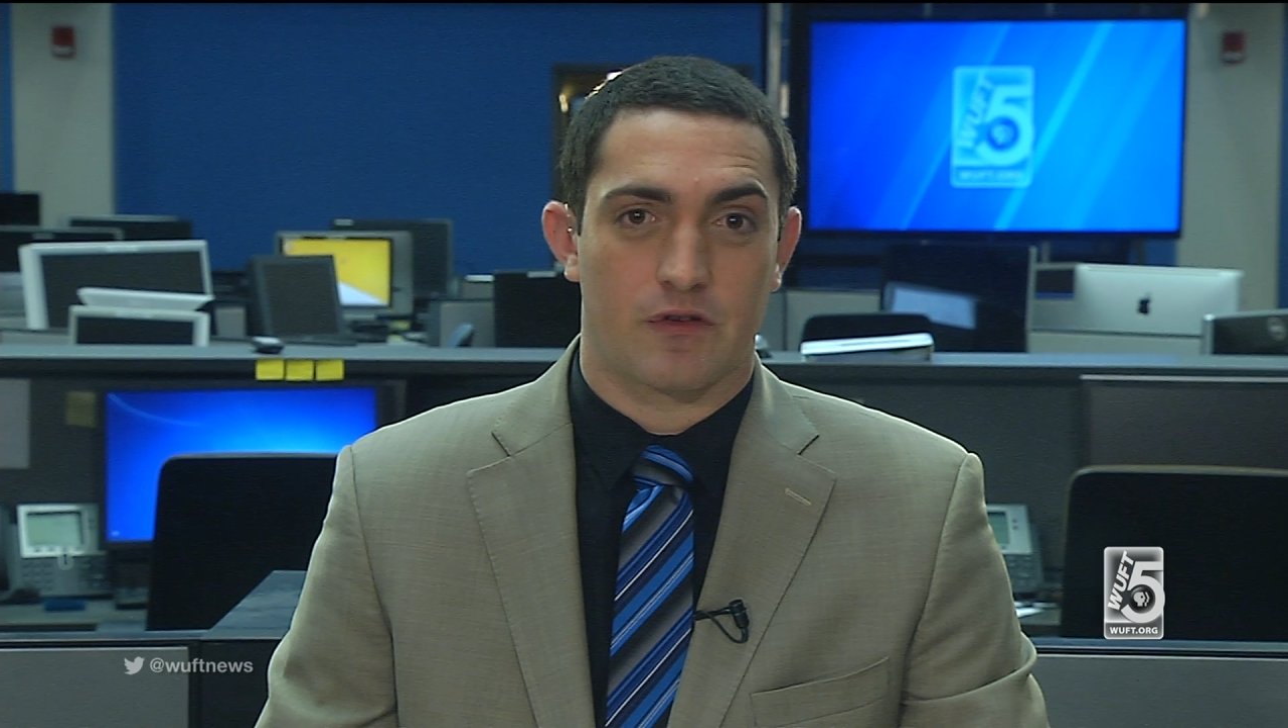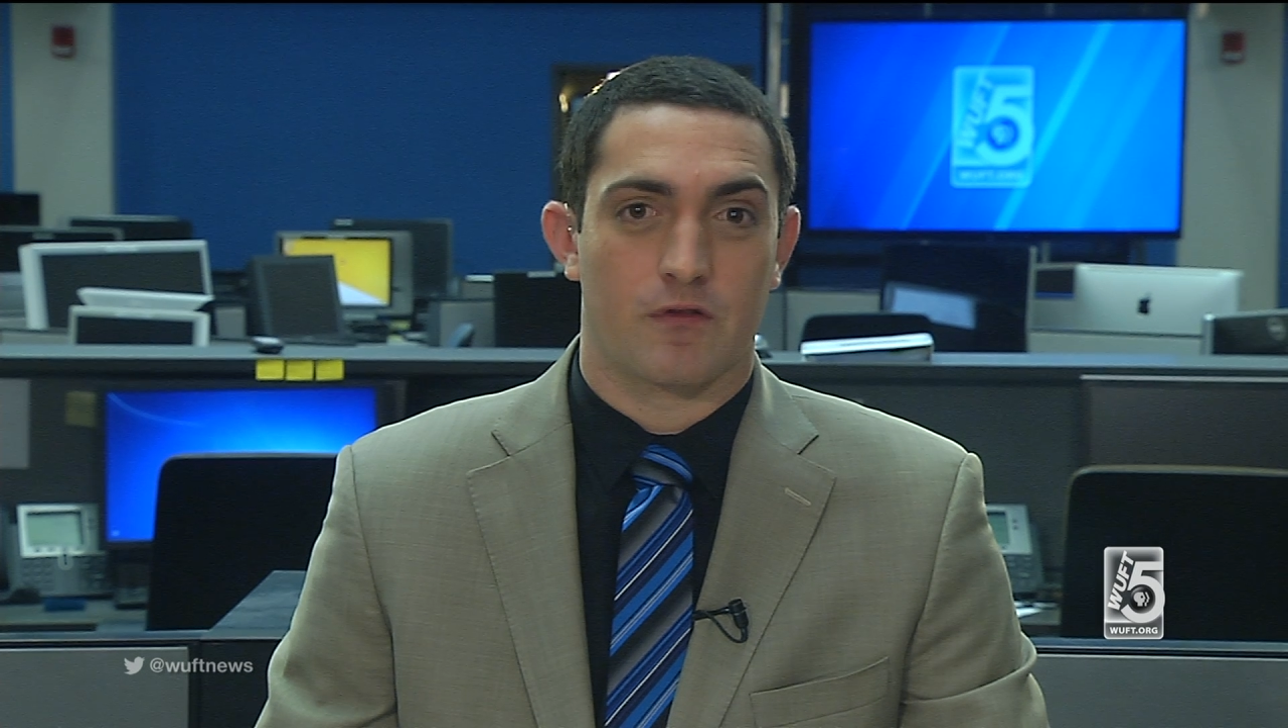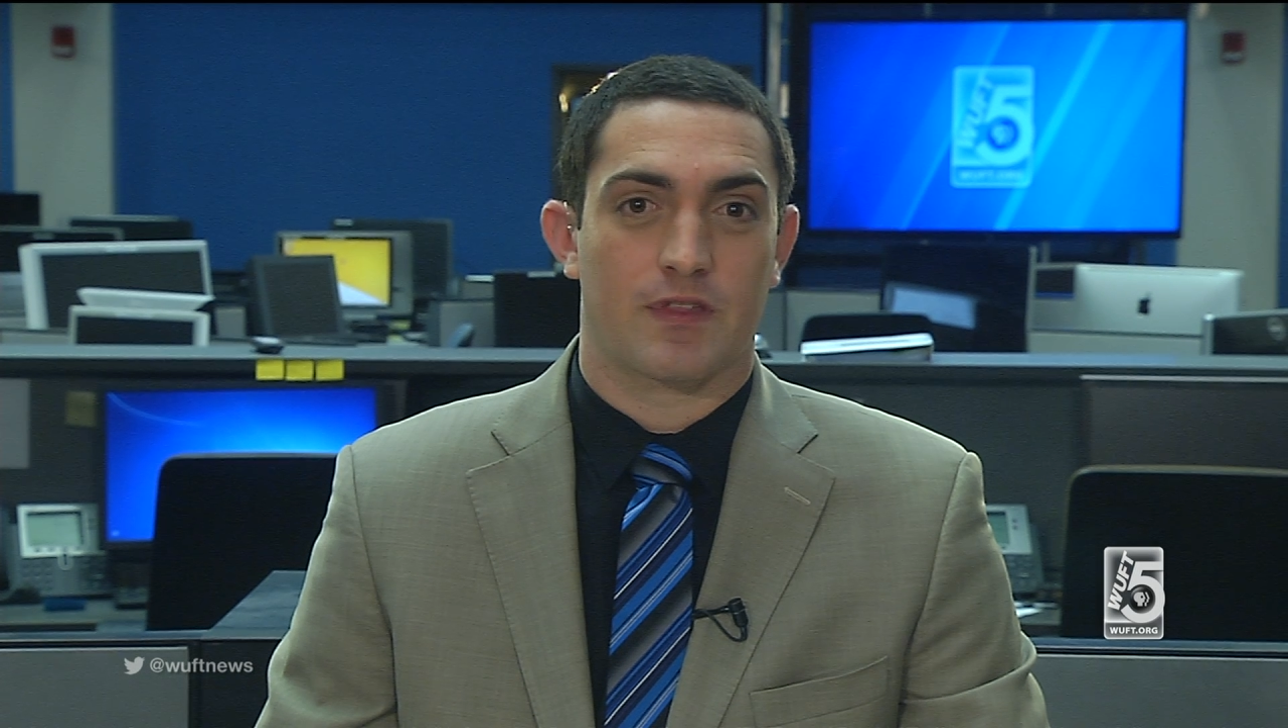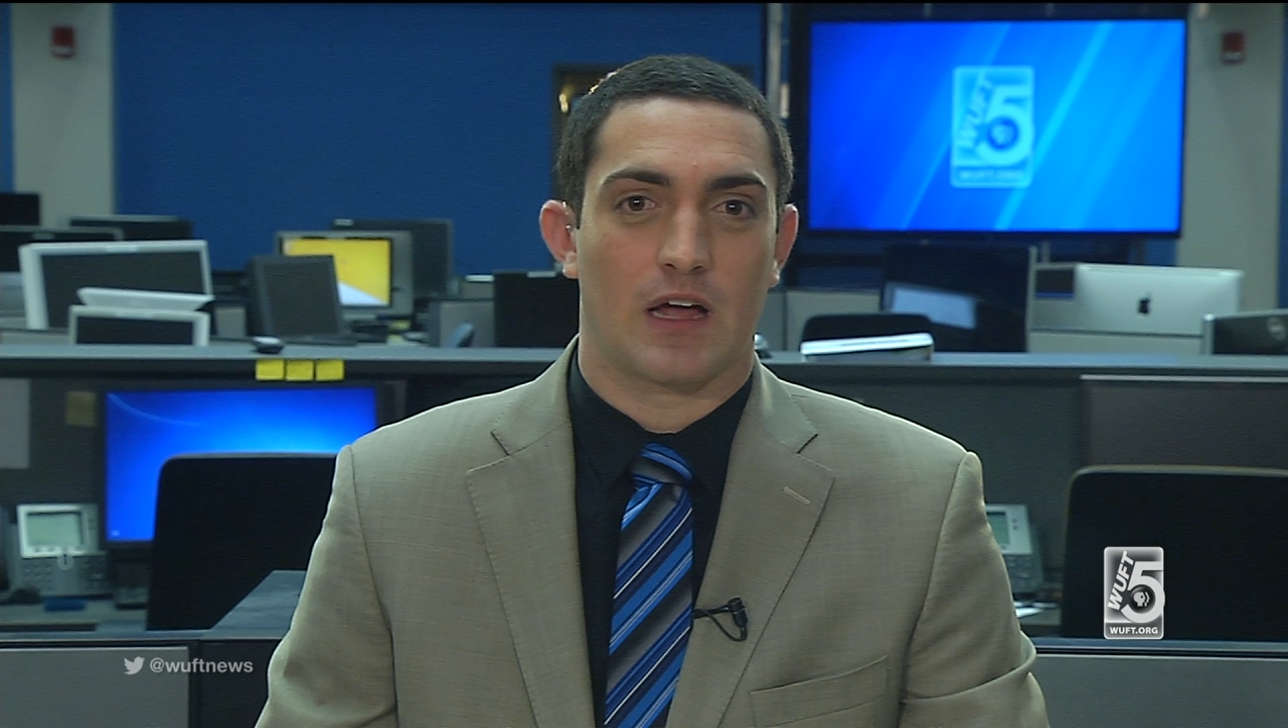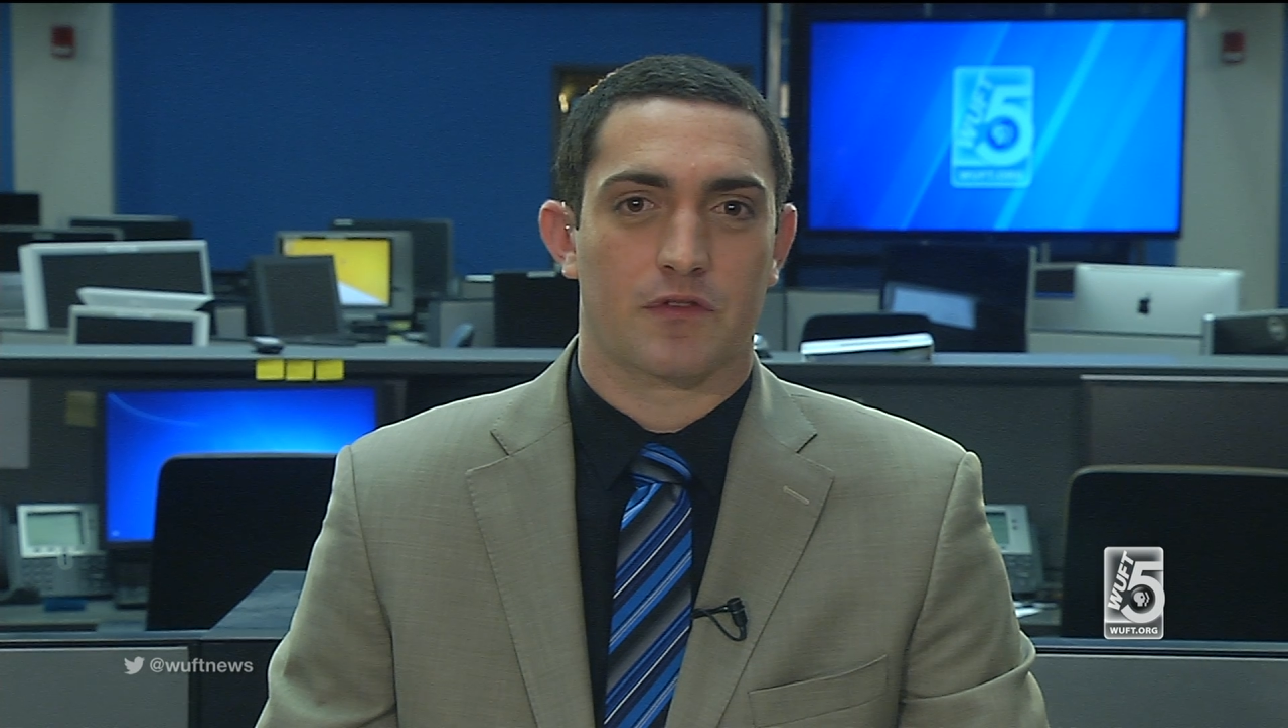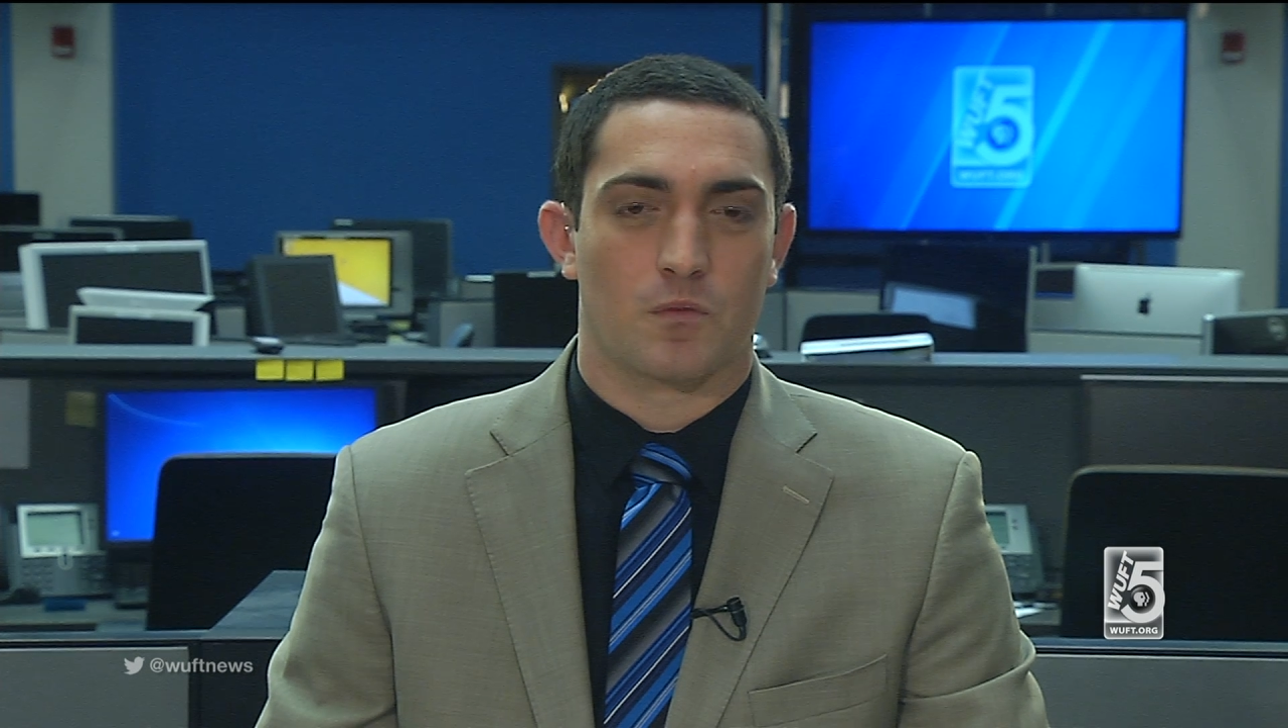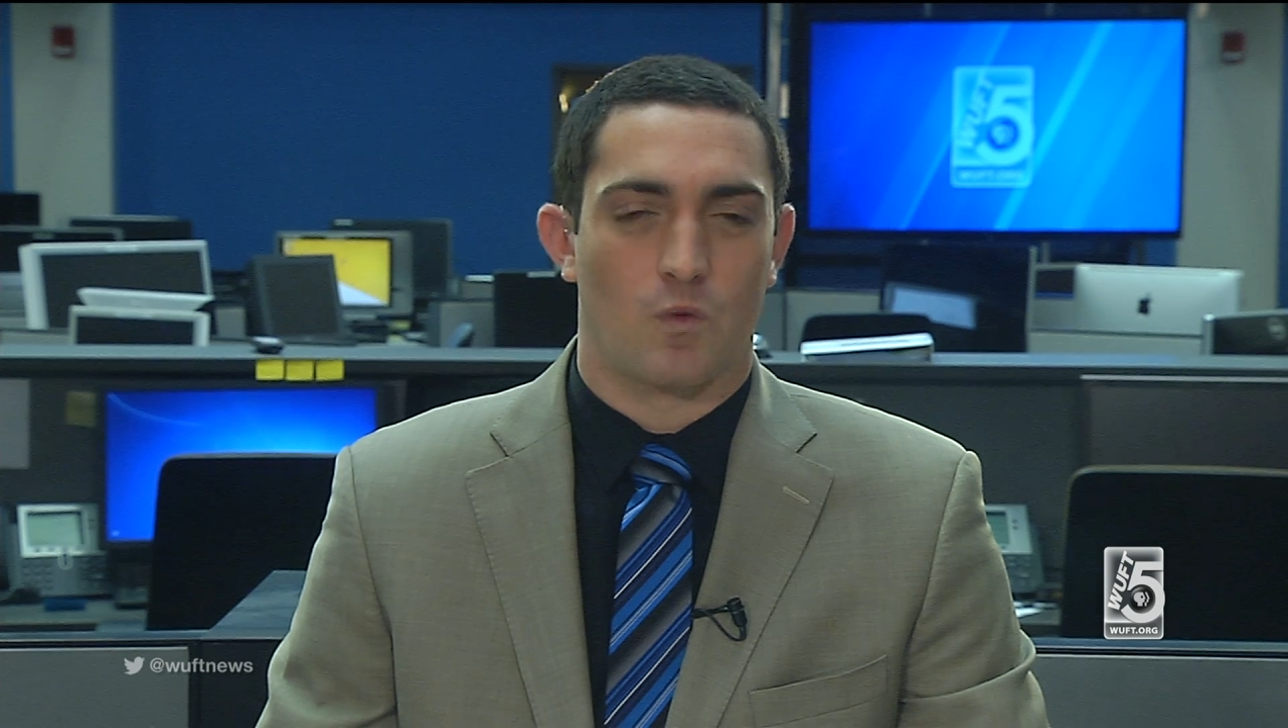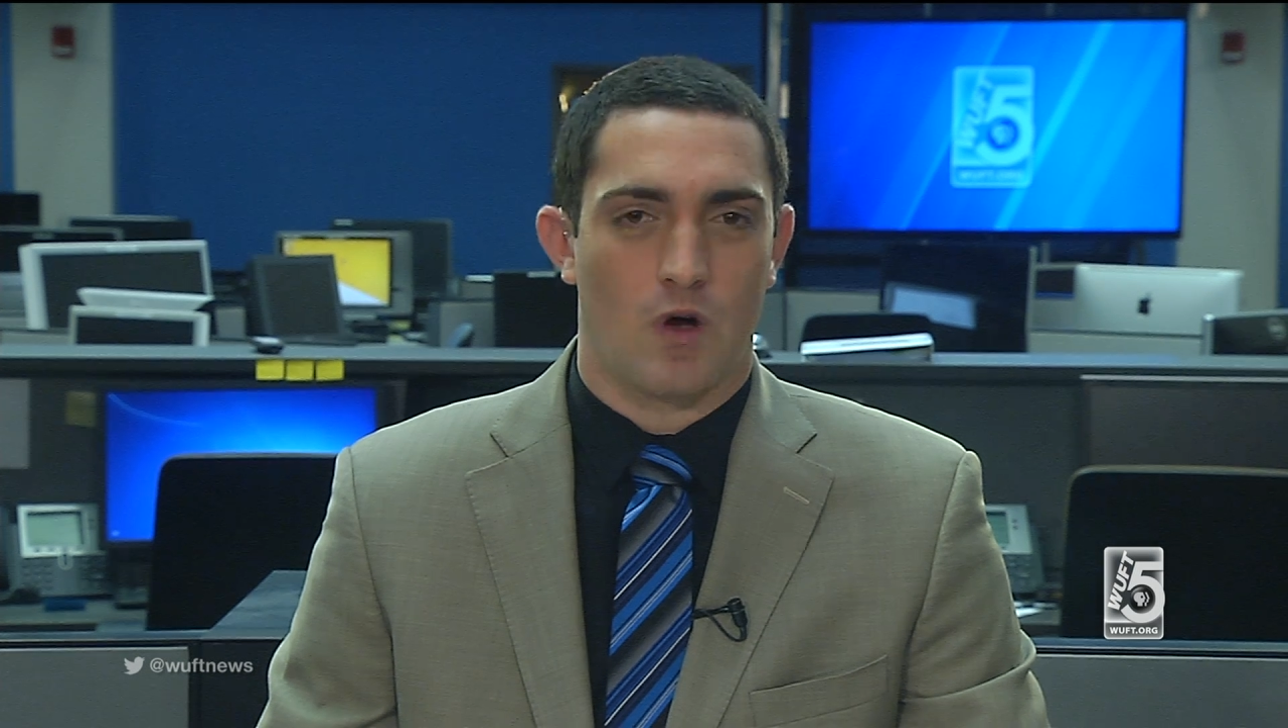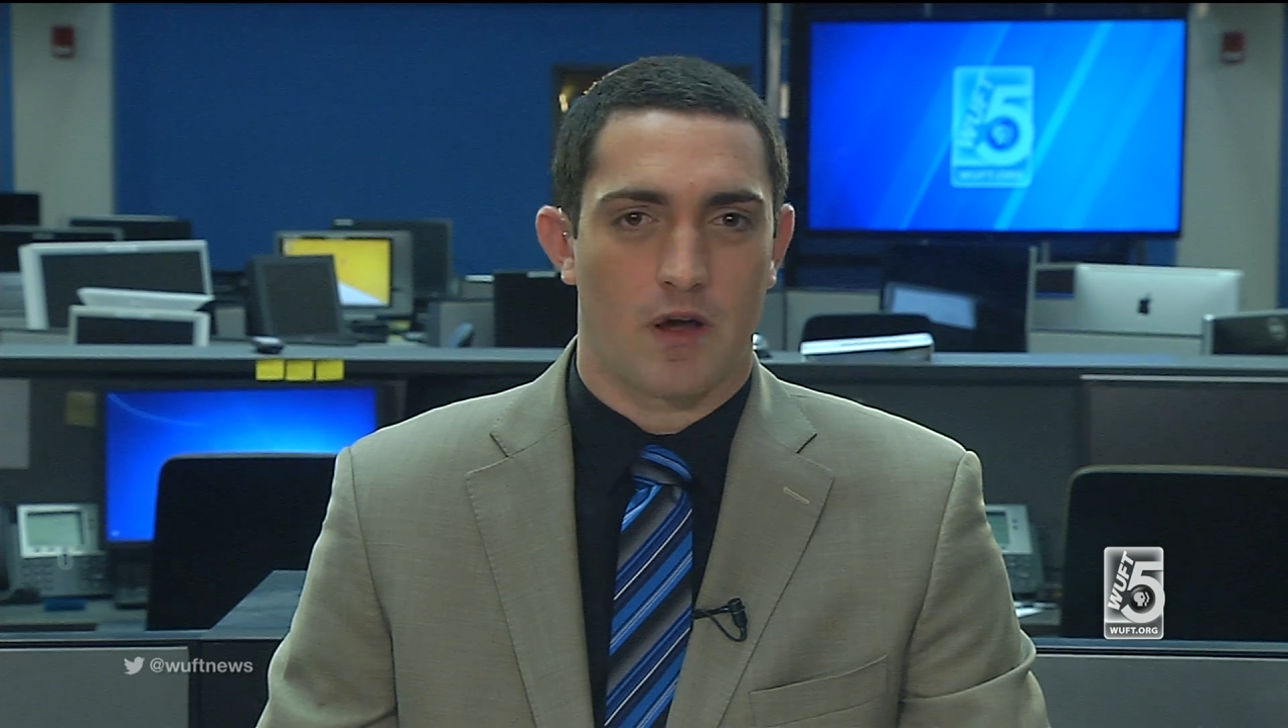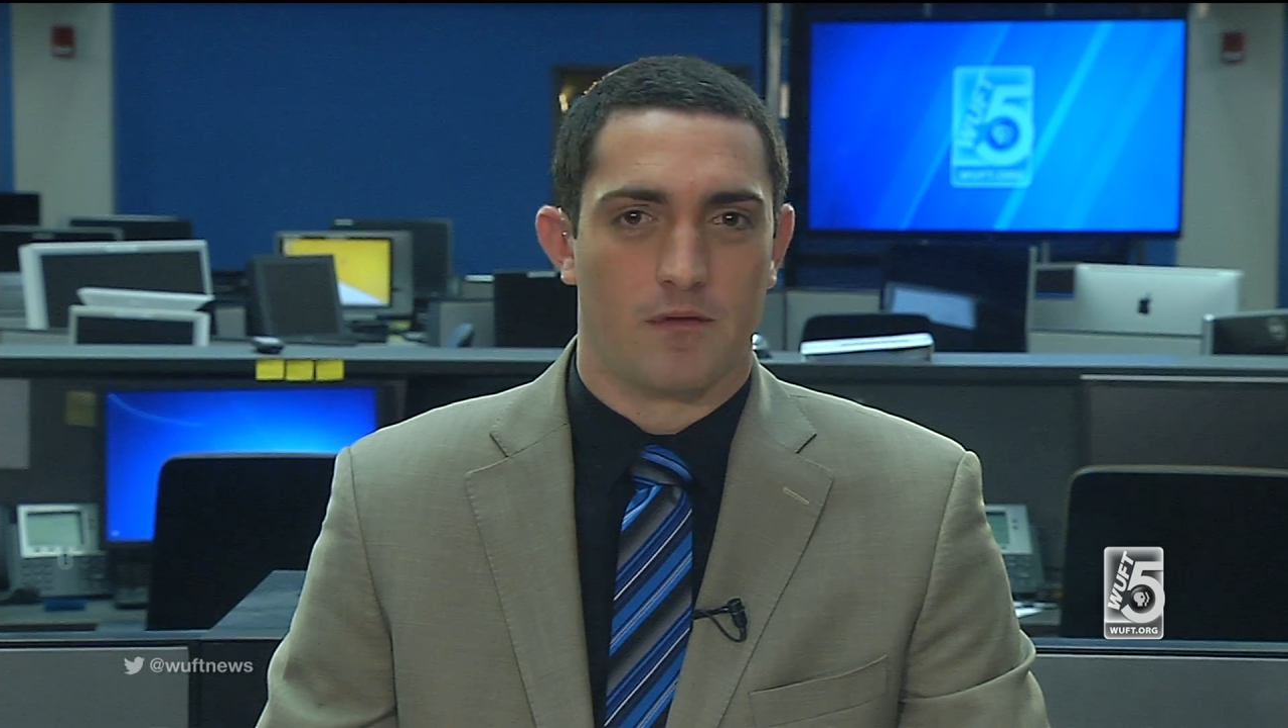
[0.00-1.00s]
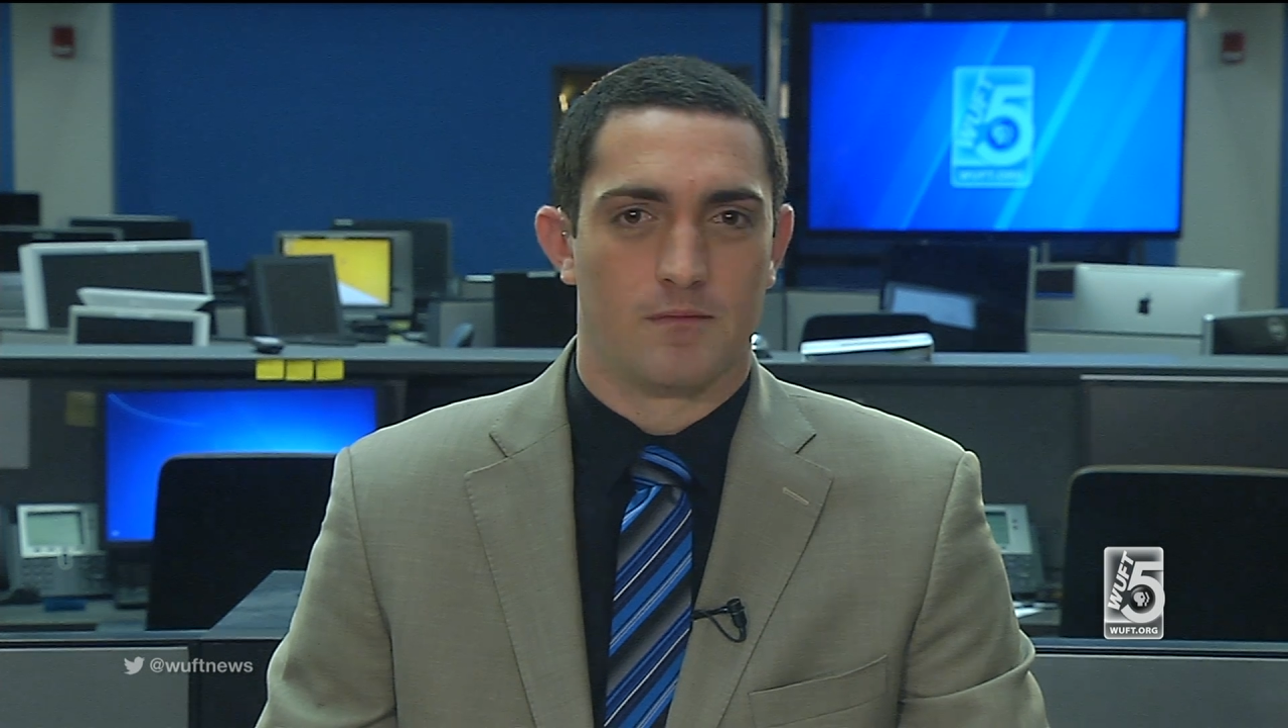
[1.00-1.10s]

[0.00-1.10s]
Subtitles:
2001.